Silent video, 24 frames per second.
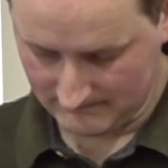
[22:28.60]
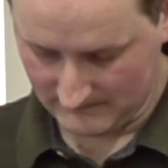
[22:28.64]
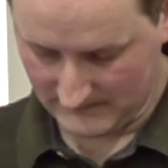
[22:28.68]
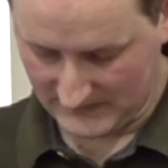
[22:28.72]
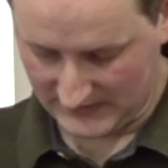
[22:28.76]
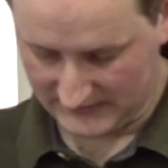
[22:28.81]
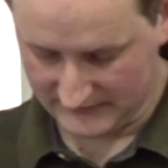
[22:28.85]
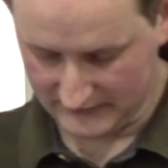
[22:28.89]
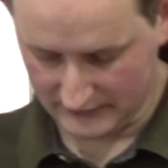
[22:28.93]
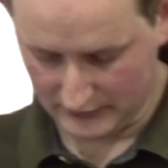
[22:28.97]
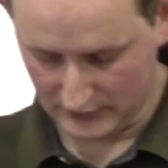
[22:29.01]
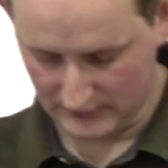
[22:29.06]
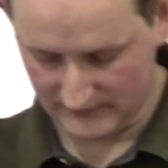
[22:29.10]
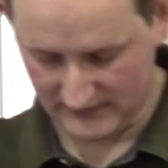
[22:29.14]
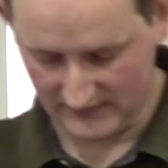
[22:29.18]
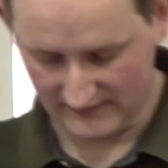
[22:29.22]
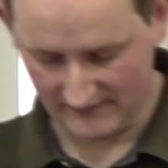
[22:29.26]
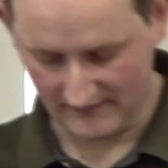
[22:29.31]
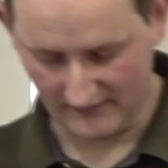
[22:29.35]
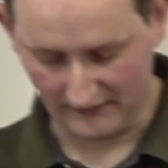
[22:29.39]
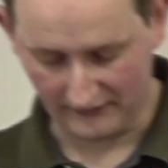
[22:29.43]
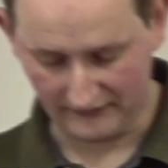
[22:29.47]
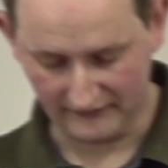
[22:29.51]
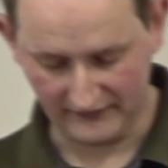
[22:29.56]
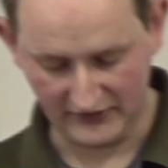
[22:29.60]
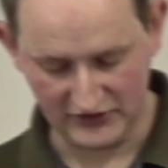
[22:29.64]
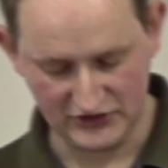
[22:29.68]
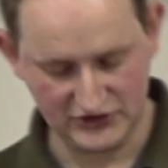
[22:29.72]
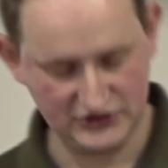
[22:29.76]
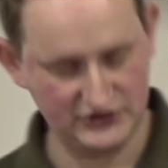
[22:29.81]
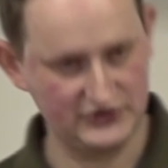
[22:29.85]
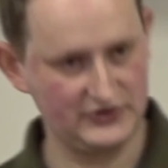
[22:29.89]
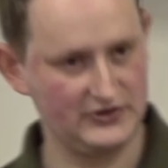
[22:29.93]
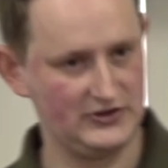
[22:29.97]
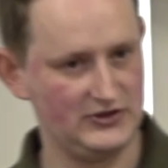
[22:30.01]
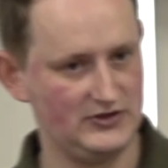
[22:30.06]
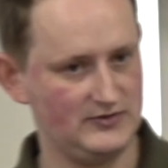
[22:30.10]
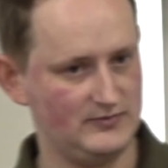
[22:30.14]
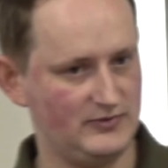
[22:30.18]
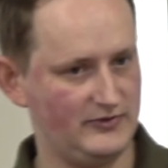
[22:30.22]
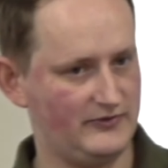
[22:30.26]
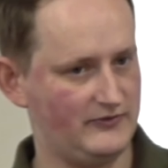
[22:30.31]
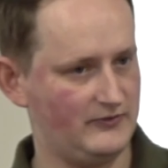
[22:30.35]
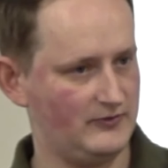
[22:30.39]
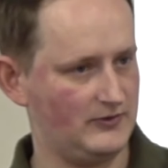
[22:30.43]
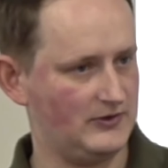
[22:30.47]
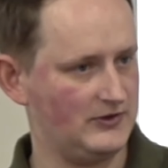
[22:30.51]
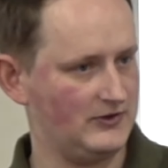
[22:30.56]
I don't know if you've ever fished
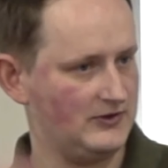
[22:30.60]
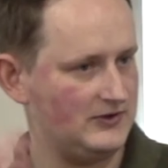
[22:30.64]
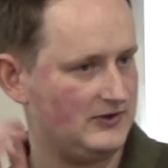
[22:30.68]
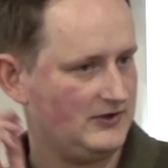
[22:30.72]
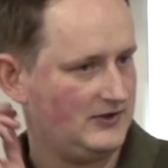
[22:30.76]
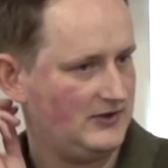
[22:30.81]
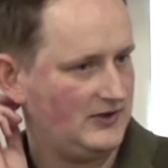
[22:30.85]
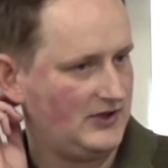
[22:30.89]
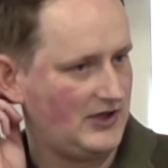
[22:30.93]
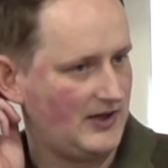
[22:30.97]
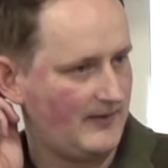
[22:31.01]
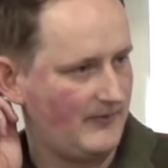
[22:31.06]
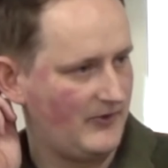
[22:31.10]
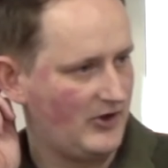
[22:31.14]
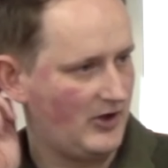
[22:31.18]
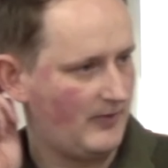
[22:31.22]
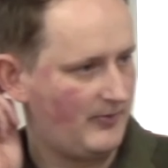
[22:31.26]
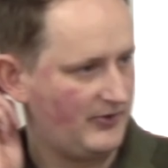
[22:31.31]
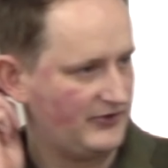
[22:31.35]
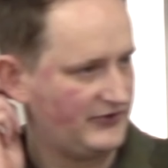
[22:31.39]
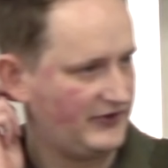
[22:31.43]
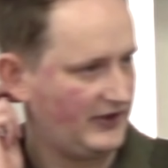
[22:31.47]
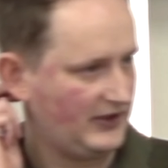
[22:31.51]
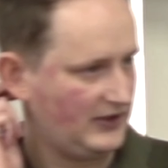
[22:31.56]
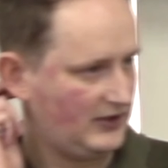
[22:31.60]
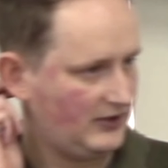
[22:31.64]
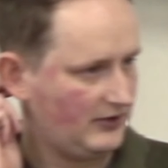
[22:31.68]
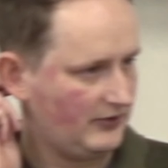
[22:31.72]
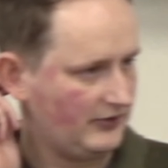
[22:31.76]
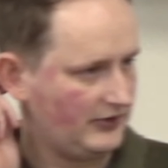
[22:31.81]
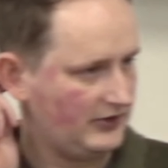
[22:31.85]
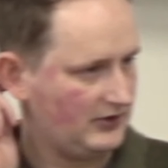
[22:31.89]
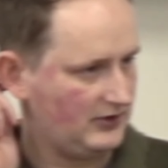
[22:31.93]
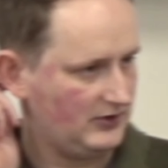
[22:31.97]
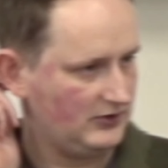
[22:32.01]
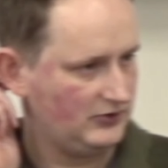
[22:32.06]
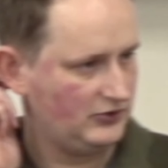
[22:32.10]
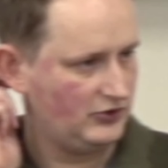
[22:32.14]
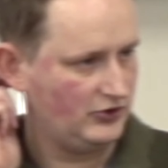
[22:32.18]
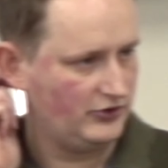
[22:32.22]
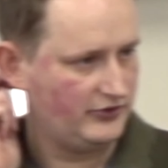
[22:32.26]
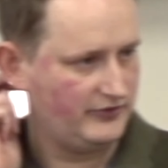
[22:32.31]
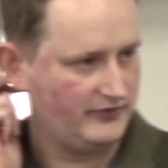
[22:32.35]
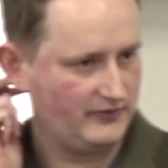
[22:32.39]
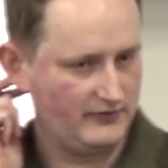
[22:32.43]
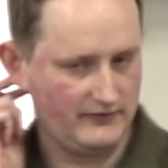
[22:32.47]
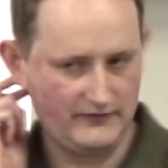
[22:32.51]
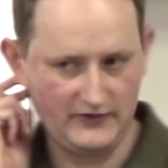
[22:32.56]
before. I'm not a particularly
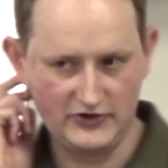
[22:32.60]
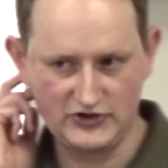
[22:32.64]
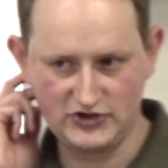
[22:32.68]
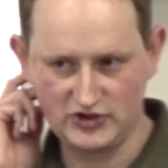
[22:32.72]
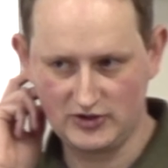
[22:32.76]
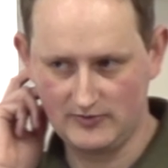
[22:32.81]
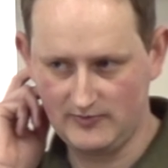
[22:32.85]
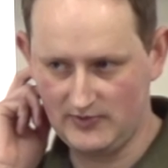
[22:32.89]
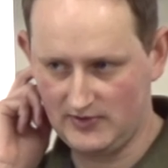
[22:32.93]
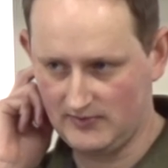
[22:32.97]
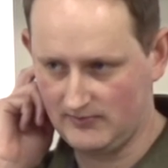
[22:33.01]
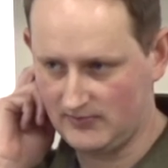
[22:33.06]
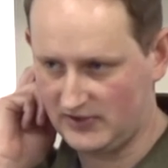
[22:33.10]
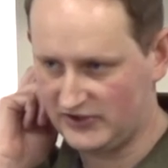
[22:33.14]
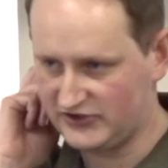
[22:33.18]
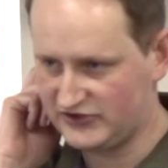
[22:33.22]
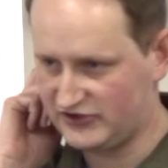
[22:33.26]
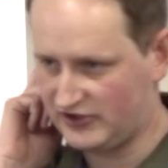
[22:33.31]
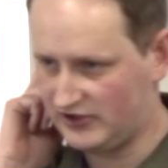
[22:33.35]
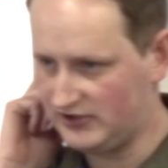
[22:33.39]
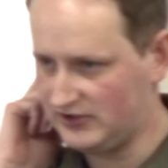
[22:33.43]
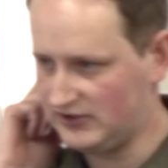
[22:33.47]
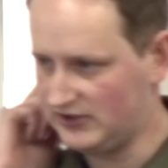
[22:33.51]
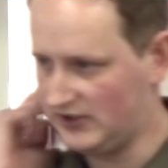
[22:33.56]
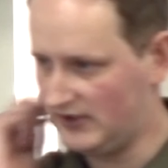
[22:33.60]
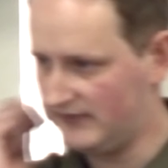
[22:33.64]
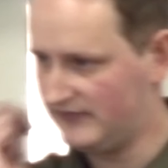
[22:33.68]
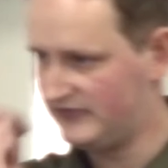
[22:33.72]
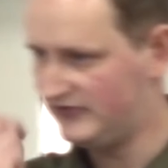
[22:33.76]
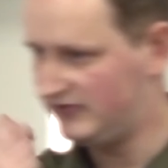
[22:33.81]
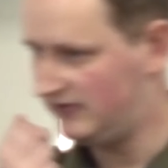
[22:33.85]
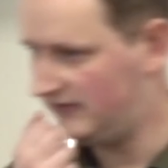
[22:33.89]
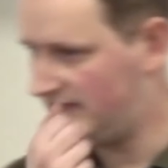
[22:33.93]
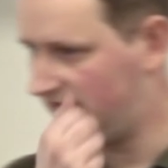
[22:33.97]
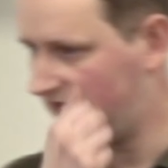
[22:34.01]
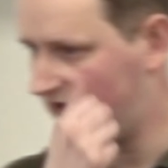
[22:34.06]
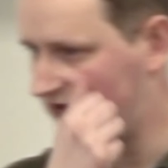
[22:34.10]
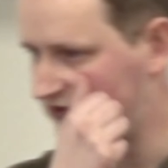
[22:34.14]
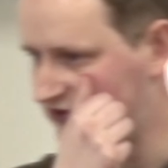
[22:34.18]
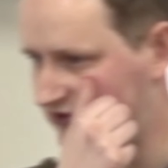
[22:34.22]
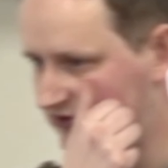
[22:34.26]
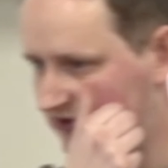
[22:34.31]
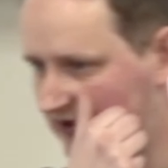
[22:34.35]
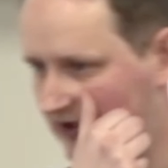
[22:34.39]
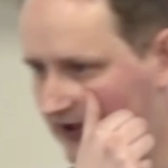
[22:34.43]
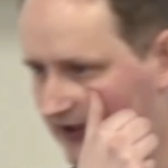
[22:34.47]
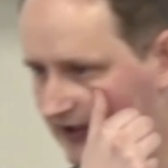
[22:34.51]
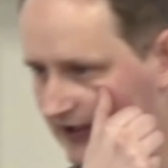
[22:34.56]
good fisherman. My son loves to
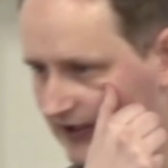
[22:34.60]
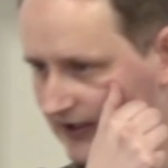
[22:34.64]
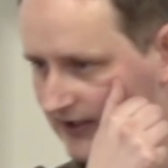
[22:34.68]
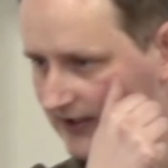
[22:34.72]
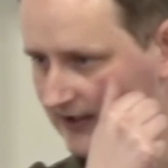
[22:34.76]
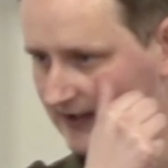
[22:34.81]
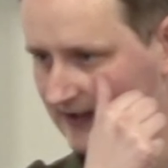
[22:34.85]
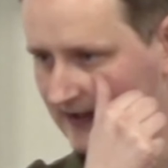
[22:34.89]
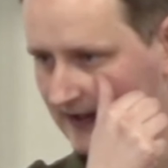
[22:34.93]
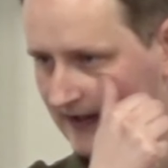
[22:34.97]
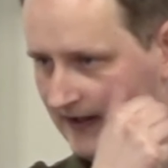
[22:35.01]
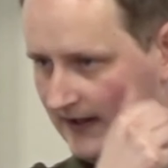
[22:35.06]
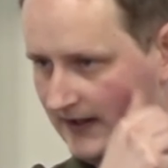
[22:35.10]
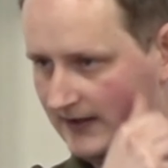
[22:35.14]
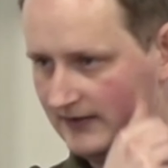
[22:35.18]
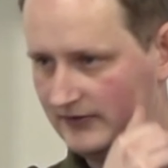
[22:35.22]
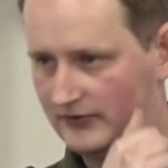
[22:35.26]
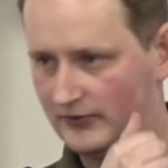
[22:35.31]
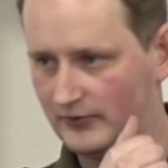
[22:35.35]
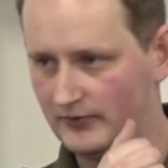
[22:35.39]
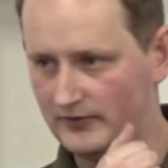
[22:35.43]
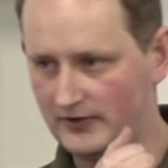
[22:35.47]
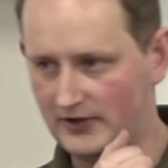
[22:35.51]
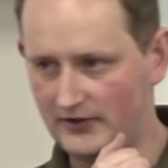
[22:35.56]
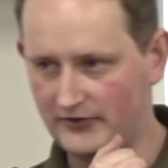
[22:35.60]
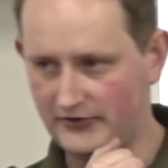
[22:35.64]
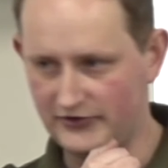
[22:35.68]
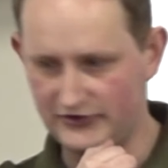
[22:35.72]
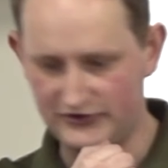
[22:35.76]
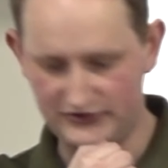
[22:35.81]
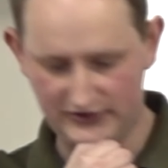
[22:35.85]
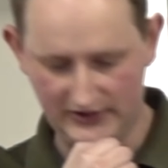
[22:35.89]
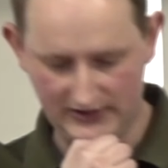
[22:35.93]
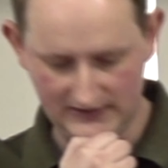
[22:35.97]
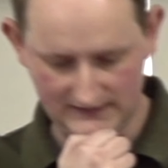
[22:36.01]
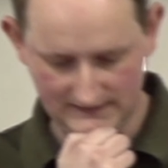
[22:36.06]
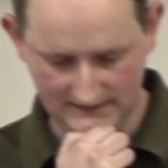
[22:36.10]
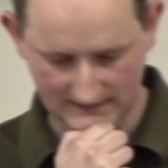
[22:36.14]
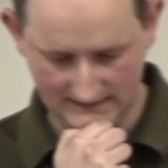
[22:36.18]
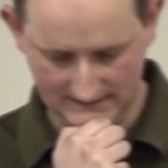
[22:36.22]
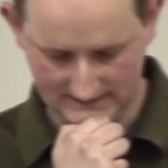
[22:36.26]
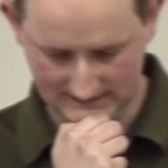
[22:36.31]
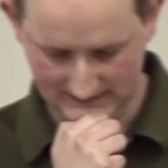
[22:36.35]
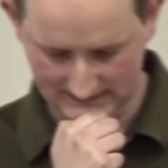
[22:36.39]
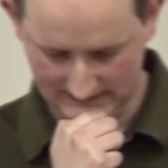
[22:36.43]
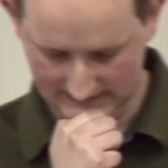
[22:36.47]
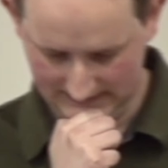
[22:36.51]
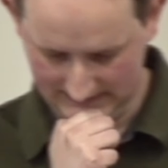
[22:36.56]
fish, and I don't understand
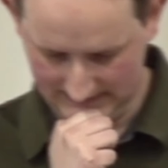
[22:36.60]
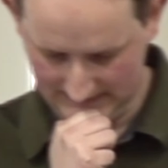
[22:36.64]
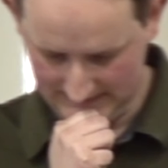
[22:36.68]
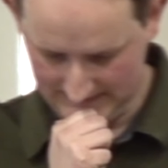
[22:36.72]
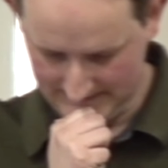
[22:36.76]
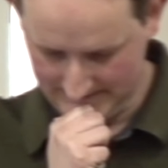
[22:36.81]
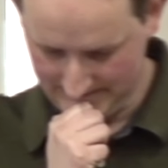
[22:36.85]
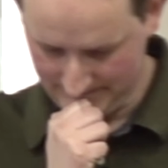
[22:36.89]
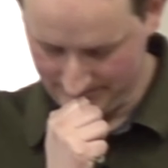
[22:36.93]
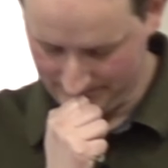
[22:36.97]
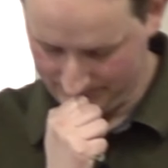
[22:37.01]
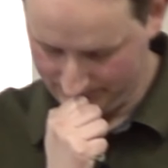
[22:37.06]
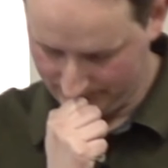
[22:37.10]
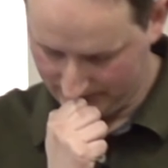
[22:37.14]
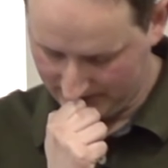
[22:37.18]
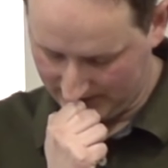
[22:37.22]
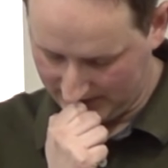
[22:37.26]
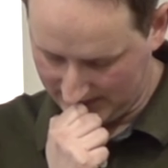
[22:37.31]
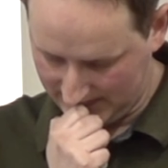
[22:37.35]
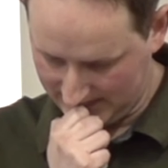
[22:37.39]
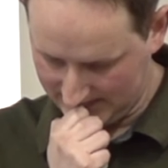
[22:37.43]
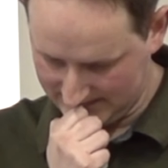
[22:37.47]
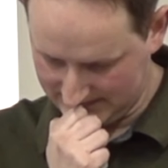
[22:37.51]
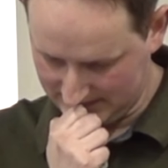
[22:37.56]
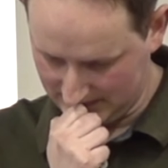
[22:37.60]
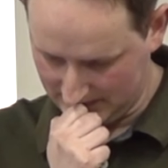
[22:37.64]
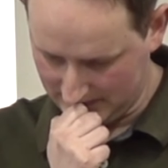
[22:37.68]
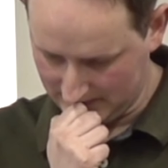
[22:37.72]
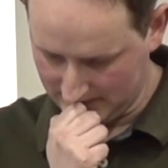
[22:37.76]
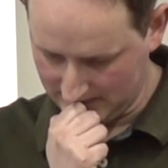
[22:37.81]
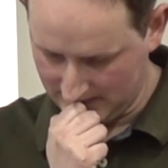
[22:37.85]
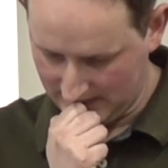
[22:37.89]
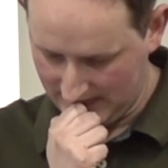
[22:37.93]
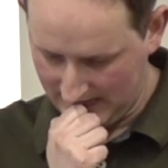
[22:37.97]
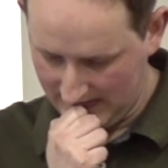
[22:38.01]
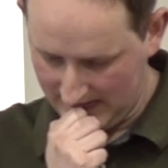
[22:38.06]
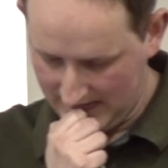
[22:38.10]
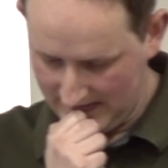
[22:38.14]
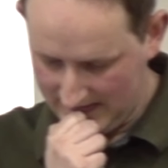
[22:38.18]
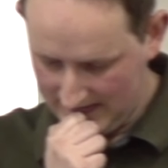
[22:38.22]
it um, at all.